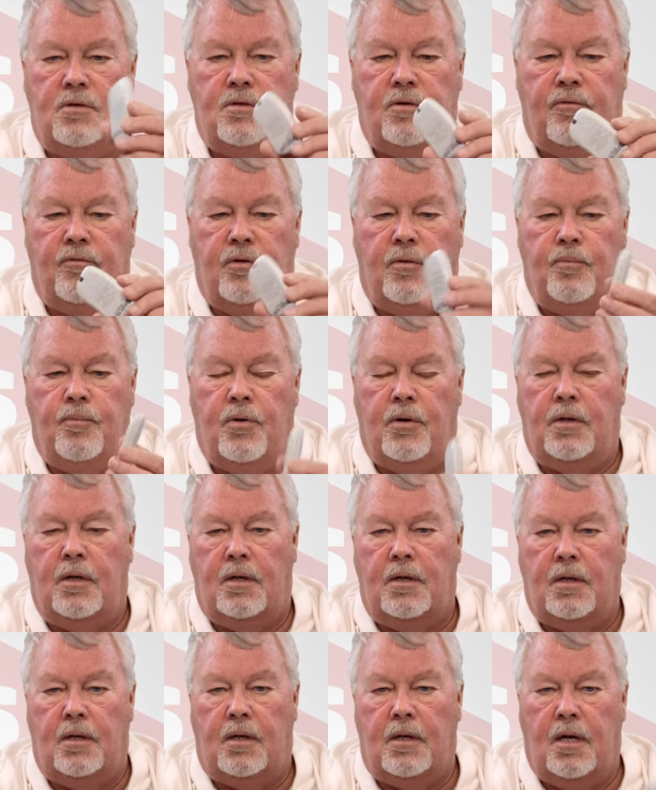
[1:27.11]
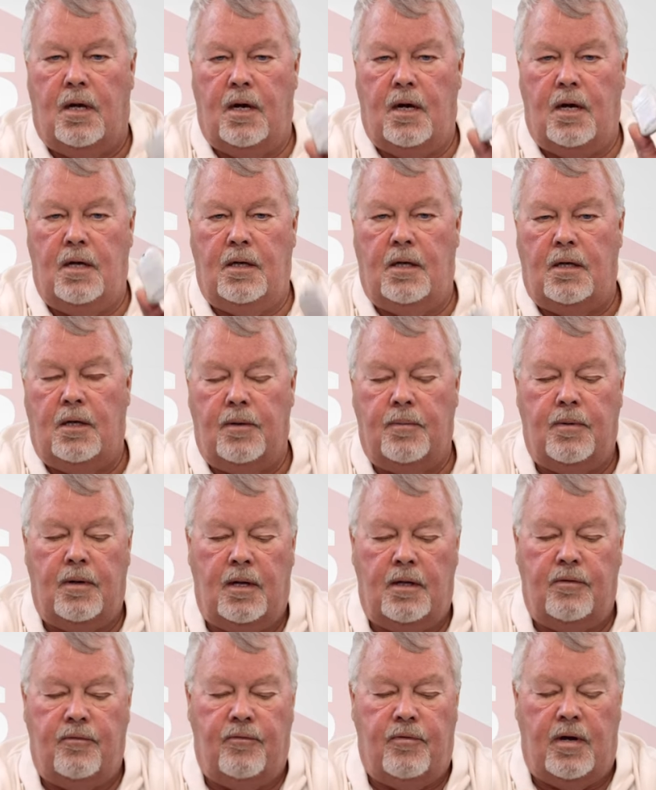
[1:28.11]
So if you're putting it in the car, you clip it
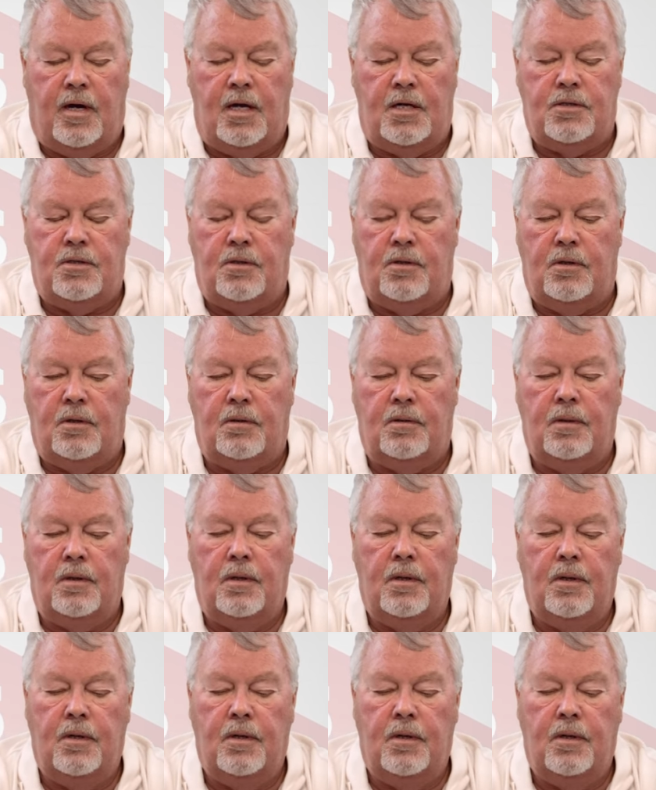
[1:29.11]
on the visor and